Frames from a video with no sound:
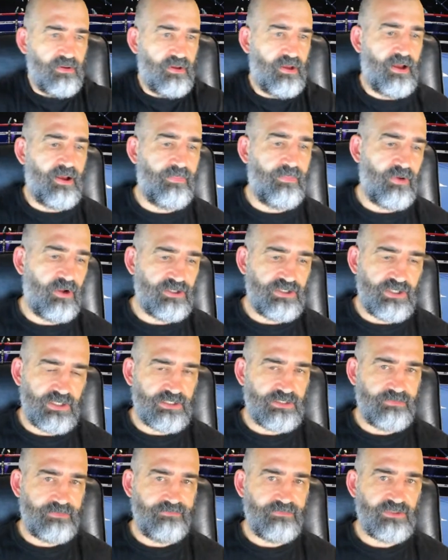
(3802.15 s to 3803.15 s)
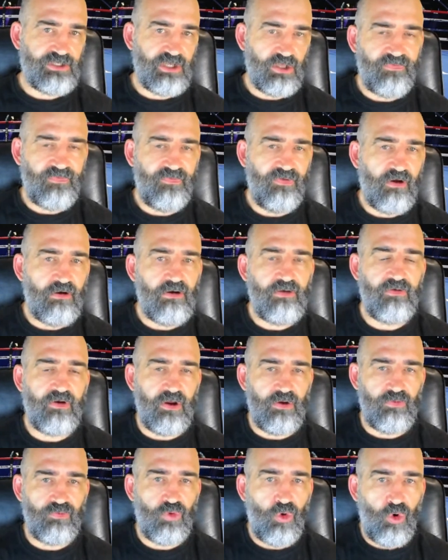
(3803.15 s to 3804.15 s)
But she looks very,
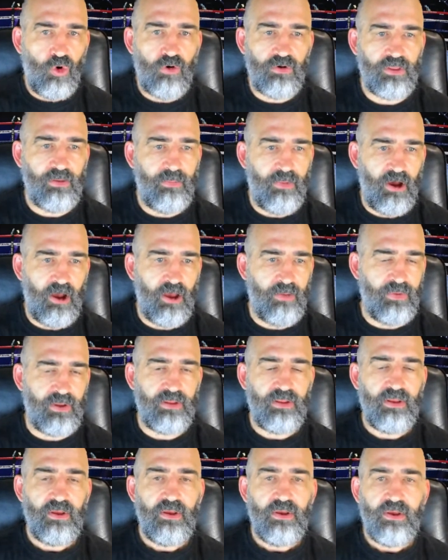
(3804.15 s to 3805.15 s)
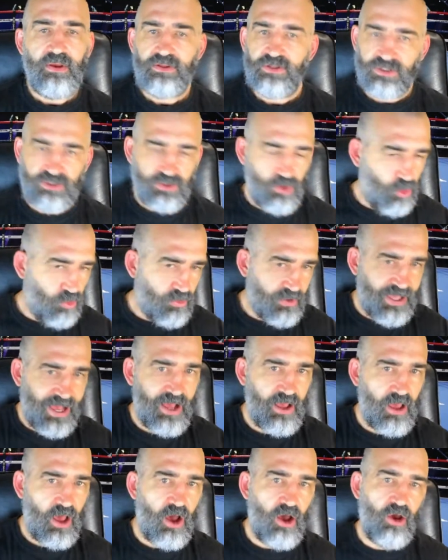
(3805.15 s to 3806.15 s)
very raw at the moment. Just all
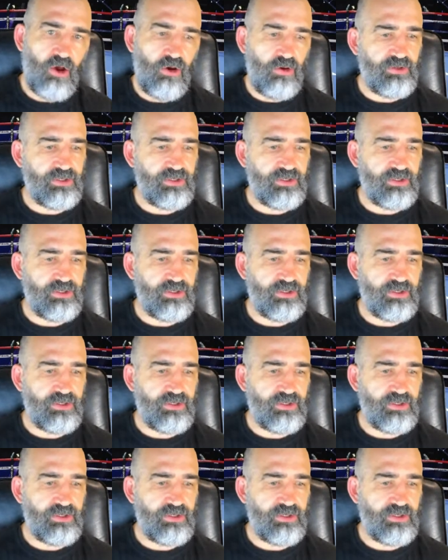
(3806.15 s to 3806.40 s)
gung ho.